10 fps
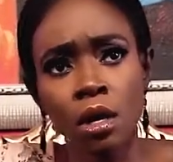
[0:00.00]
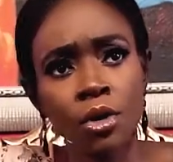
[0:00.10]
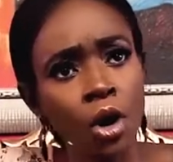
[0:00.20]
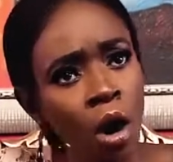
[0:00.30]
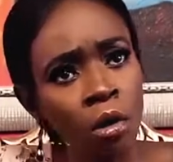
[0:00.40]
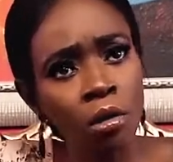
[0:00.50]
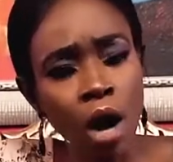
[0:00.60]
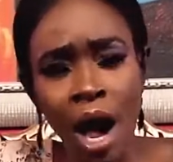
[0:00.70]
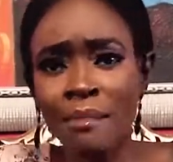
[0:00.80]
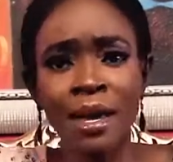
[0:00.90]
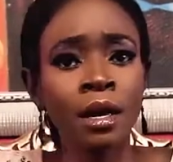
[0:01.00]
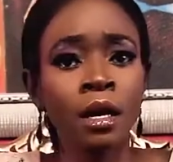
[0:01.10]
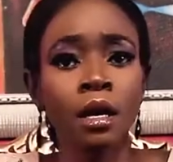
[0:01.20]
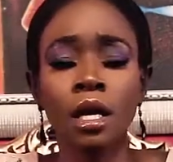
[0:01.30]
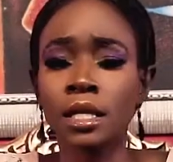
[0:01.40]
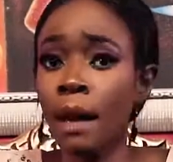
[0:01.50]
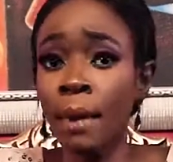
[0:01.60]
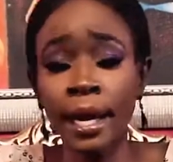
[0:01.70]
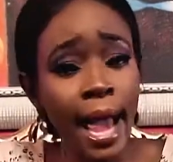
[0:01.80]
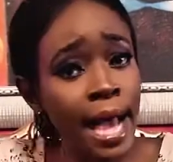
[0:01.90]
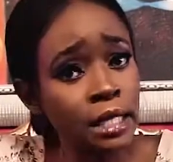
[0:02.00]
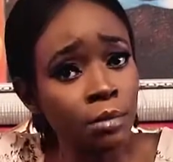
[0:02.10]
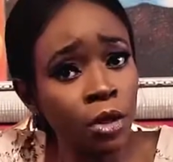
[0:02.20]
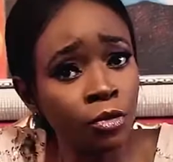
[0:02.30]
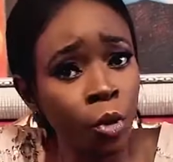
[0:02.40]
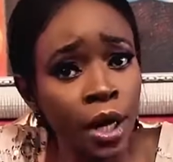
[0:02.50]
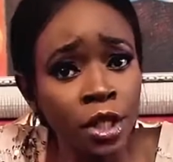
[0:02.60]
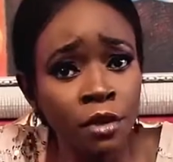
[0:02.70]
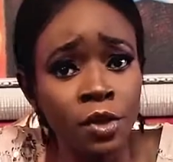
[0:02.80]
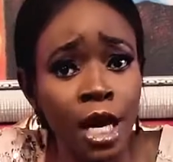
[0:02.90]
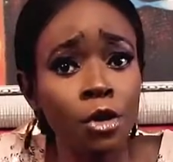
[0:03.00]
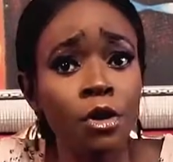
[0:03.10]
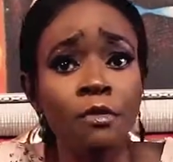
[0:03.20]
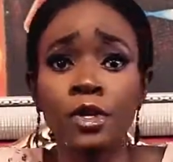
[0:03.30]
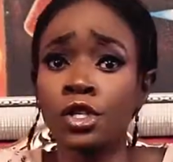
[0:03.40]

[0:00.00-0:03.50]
No? I mean, somebody asked me for interviews. I don't know if